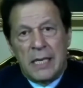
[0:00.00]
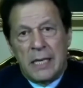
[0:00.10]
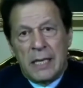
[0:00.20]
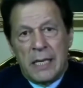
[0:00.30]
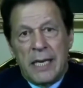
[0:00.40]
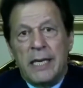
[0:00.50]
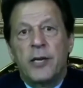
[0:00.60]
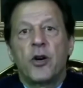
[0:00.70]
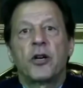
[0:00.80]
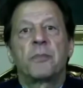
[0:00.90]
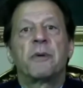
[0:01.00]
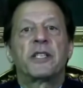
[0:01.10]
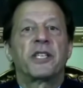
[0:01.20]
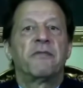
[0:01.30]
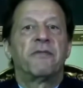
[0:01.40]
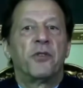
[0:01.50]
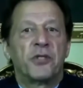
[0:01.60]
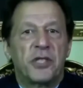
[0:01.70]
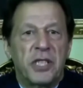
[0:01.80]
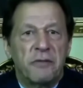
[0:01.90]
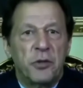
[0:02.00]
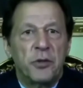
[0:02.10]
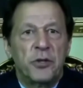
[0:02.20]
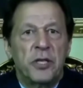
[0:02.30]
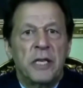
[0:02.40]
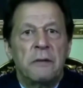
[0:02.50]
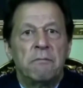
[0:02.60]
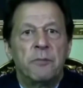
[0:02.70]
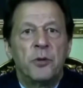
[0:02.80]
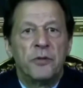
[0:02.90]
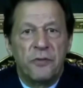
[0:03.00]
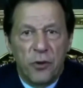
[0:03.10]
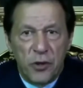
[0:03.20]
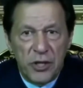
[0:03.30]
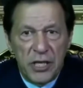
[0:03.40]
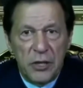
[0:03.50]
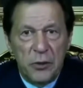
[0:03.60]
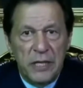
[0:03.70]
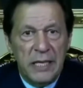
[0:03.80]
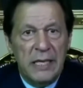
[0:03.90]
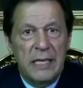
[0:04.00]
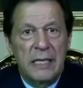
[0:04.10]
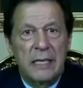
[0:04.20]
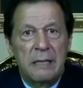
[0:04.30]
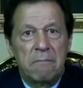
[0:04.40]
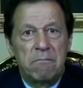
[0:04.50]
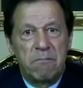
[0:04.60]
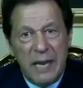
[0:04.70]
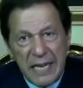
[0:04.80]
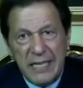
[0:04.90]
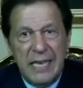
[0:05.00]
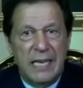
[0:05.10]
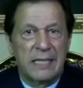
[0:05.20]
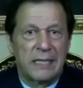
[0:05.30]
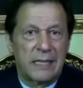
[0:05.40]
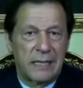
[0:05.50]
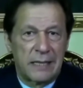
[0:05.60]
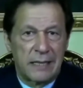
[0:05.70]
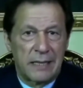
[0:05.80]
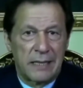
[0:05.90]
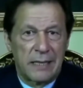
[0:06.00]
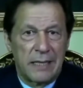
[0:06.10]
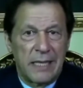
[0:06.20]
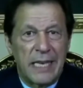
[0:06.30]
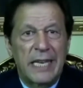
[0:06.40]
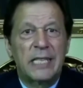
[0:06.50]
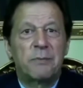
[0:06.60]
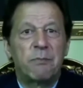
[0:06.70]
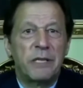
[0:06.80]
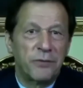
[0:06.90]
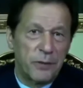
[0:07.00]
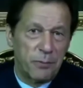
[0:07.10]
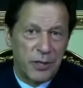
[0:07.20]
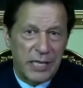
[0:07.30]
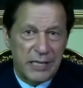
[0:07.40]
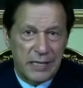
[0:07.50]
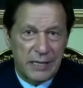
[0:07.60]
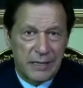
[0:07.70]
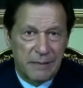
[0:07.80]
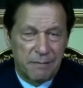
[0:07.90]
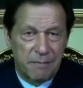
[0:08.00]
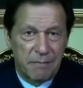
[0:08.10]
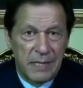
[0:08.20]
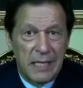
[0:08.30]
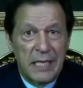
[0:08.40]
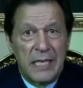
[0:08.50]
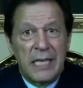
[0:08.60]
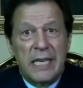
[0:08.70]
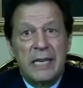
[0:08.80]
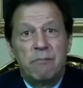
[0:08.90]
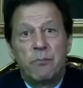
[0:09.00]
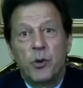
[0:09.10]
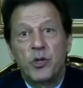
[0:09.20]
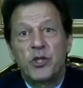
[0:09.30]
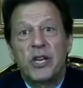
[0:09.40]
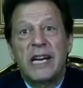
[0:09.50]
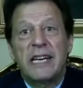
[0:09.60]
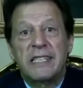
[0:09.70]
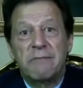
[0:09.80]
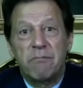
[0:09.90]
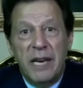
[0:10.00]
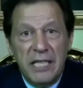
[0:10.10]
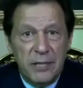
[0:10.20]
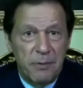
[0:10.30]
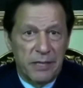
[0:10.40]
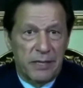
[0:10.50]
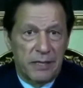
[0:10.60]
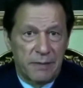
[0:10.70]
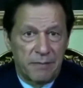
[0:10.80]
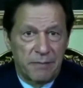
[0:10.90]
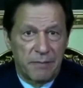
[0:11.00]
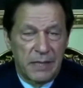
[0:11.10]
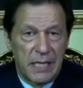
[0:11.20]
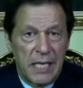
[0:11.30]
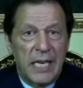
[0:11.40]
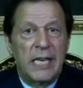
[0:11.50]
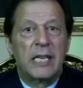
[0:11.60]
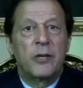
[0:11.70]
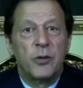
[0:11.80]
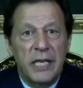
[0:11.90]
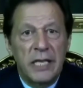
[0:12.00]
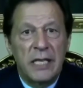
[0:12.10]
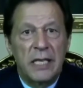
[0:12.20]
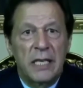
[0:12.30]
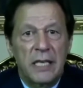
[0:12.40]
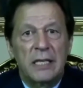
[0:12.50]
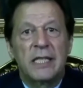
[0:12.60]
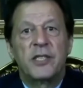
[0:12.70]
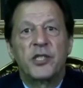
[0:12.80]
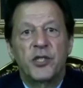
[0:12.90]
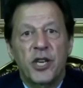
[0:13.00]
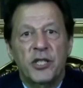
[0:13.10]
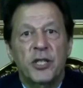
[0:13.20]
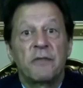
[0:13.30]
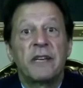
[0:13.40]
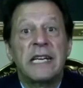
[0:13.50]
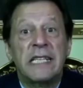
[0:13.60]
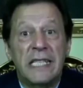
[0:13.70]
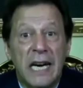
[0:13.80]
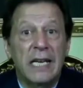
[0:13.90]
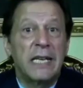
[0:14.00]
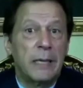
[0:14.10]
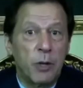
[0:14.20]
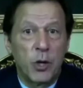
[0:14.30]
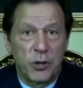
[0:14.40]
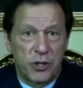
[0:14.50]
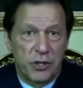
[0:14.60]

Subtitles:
Indian occupation forces have used brute force, including pellet guns against peaceful protesters, imposed collective punishments, including the destruction of entire neighborhoods,